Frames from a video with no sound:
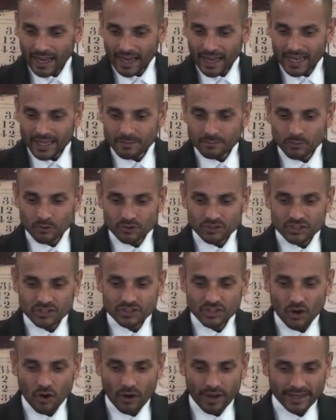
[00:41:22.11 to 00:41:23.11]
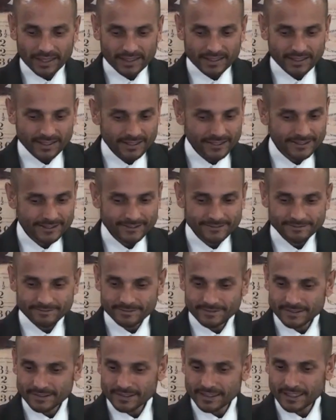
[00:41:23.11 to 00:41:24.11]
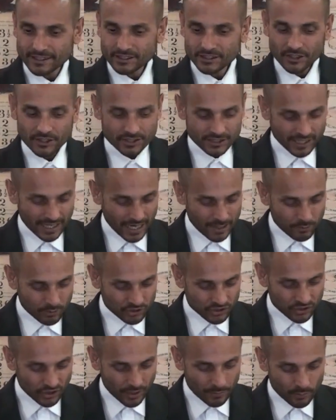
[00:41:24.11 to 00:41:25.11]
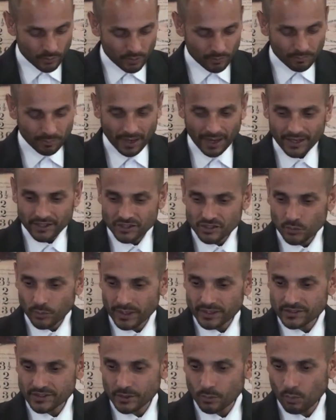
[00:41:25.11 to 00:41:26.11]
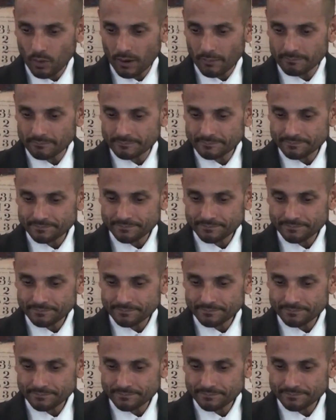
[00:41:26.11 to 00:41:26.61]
Amos 9. Let's turn to Amos 9. We're on page 21.